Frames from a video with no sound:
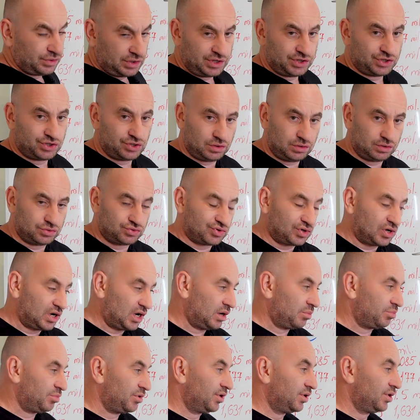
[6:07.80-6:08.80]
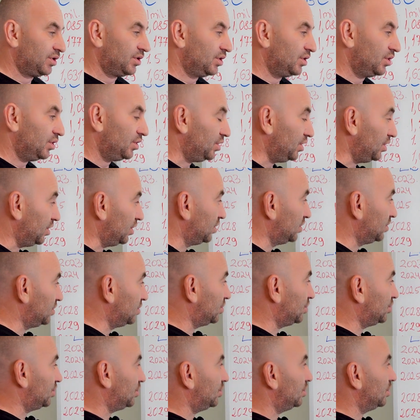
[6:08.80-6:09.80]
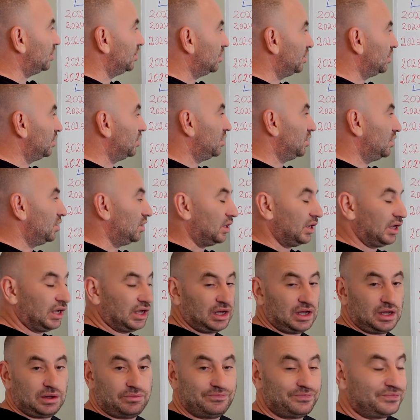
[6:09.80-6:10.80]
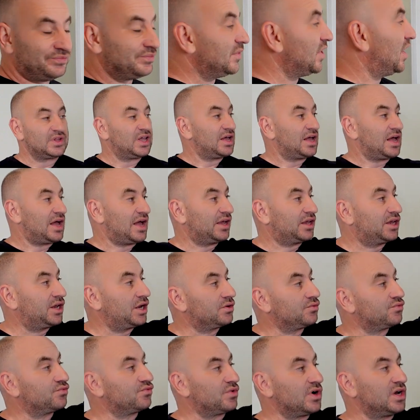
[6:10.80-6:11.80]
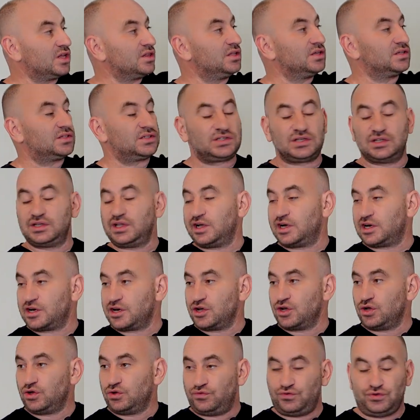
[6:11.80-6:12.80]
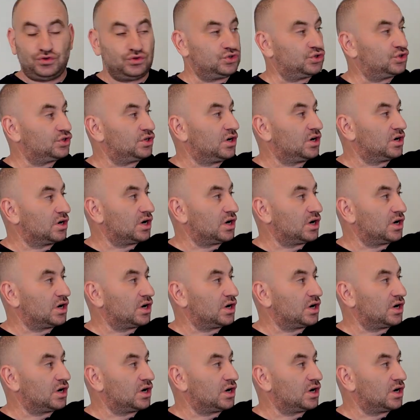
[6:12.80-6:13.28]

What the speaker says: initial drop, it's, I can run the scenario if you start